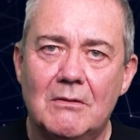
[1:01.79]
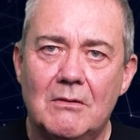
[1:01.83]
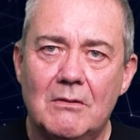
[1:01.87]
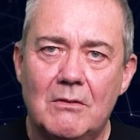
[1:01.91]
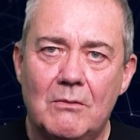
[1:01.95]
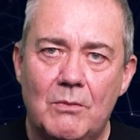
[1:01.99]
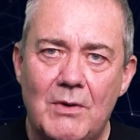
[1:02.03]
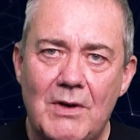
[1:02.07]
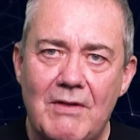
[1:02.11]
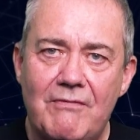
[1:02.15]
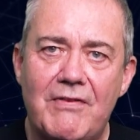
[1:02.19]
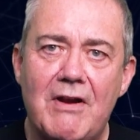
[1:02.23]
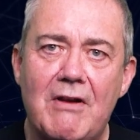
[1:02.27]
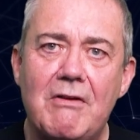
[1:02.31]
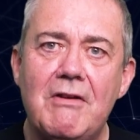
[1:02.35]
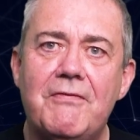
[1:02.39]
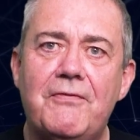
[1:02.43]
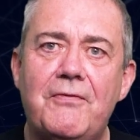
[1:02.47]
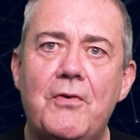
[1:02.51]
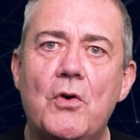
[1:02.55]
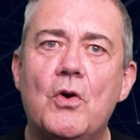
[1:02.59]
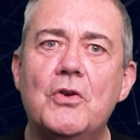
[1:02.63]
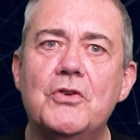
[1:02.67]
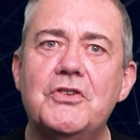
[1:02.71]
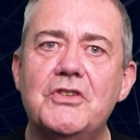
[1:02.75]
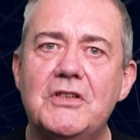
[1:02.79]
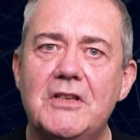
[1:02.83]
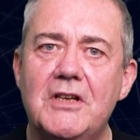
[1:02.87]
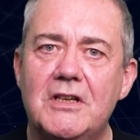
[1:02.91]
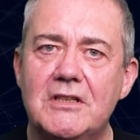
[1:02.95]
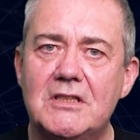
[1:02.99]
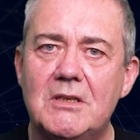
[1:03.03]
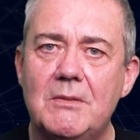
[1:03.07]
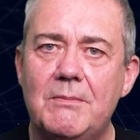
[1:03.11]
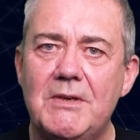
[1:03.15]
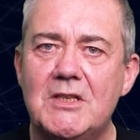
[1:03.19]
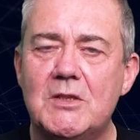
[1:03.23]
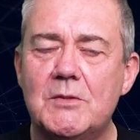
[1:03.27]
We're very fortunate
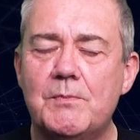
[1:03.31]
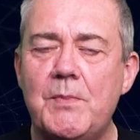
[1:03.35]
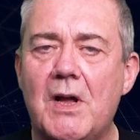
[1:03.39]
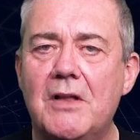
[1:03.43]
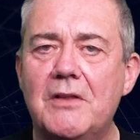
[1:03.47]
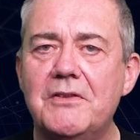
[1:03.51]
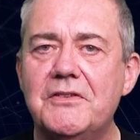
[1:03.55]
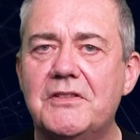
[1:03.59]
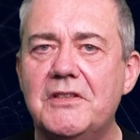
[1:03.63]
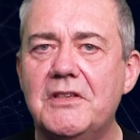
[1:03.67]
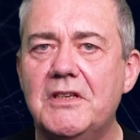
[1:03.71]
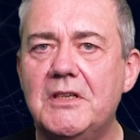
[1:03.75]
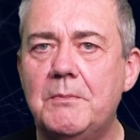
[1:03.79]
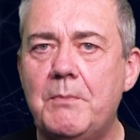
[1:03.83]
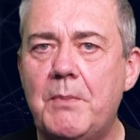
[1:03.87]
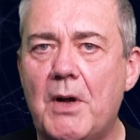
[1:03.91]
to be sponsored